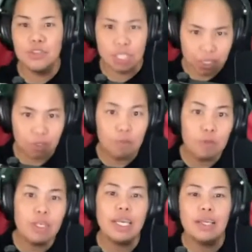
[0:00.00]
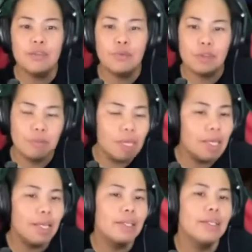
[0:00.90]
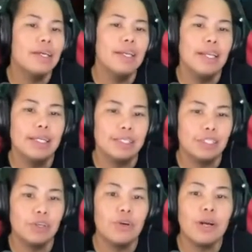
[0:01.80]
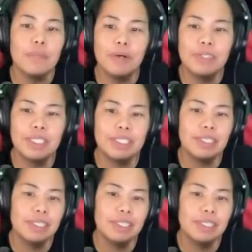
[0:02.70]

just communicate with me and then let's talk about it.